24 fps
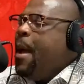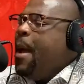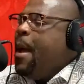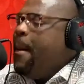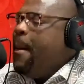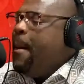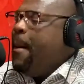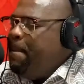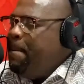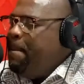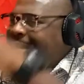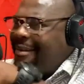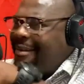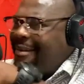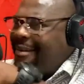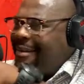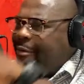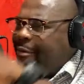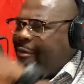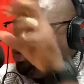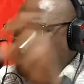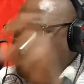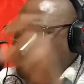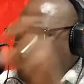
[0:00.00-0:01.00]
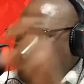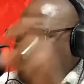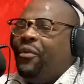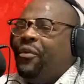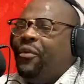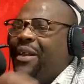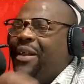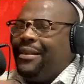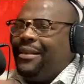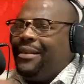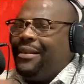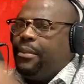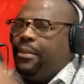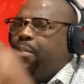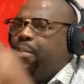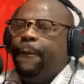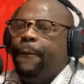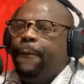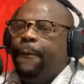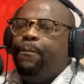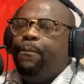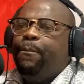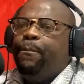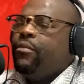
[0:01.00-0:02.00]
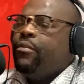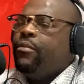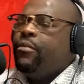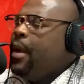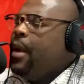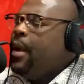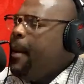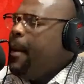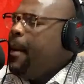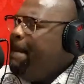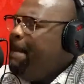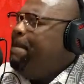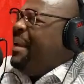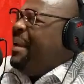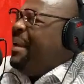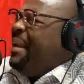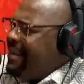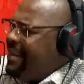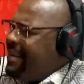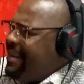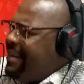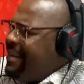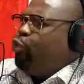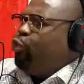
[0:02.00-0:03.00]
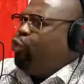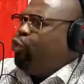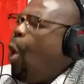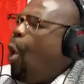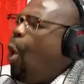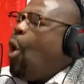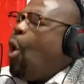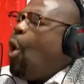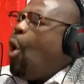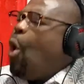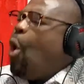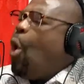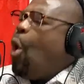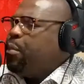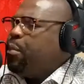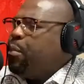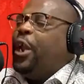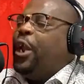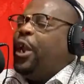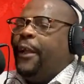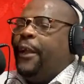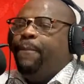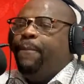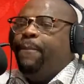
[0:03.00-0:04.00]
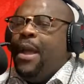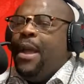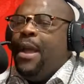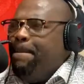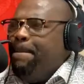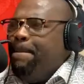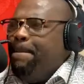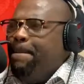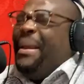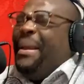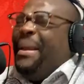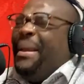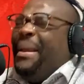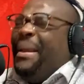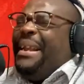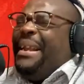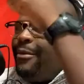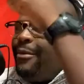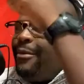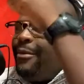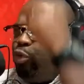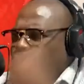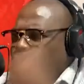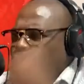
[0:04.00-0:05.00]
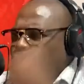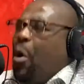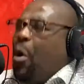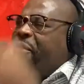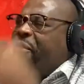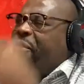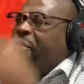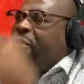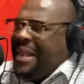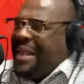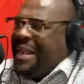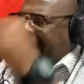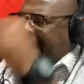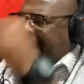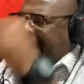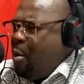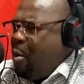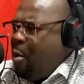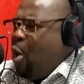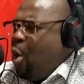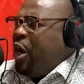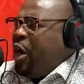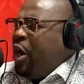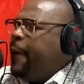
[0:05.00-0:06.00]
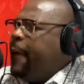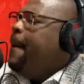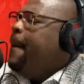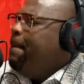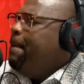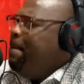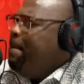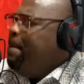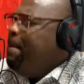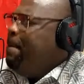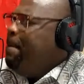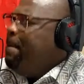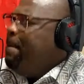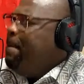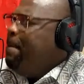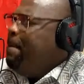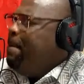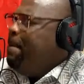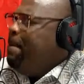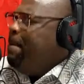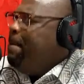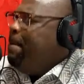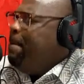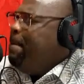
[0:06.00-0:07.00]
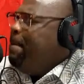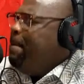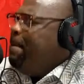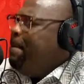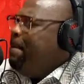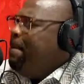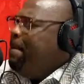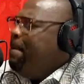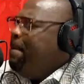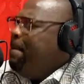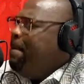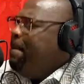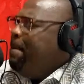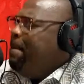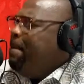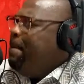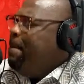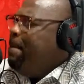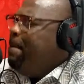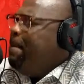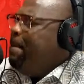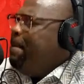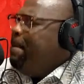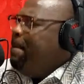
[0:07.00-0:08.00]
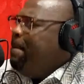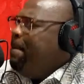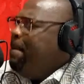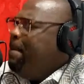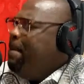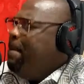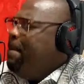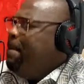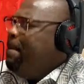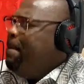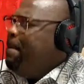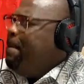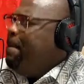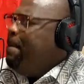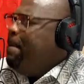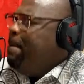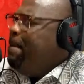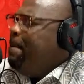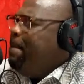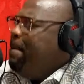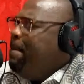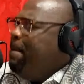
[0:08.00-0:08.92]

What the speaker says: Be destroyed this morning. Be destroyed this morning. Be destroyed this morning. Be destroyed this morning. Ya baba